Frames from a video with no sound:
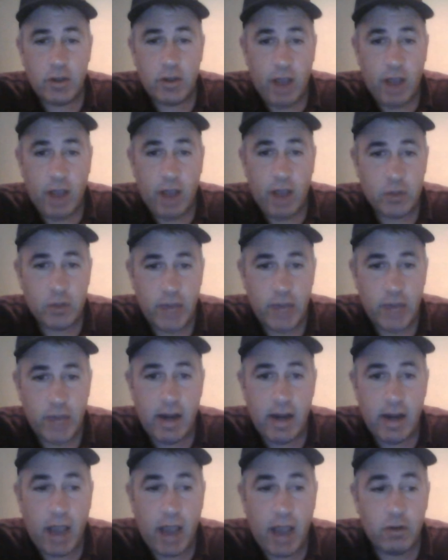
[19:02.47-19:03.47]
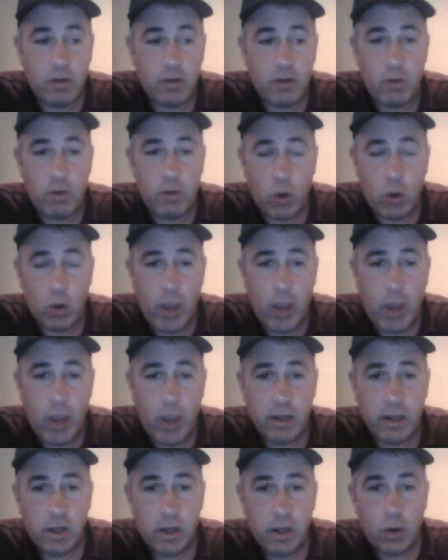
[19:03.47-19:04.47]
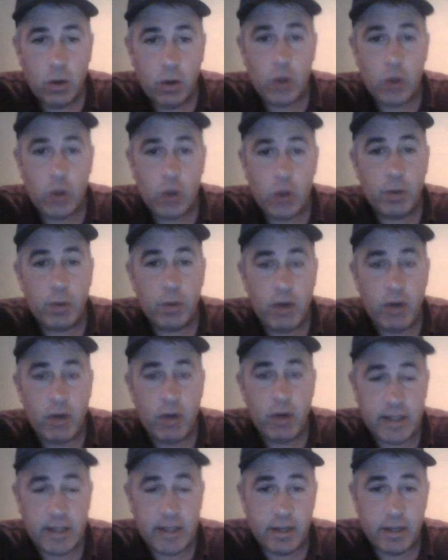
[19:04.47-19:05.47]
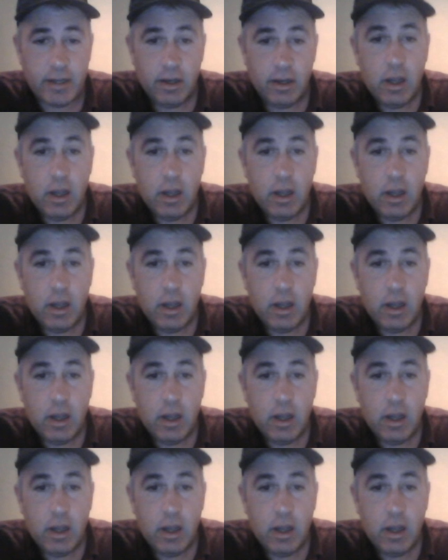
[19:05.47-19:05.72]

You have to get out of the roadway or you'll be arrested.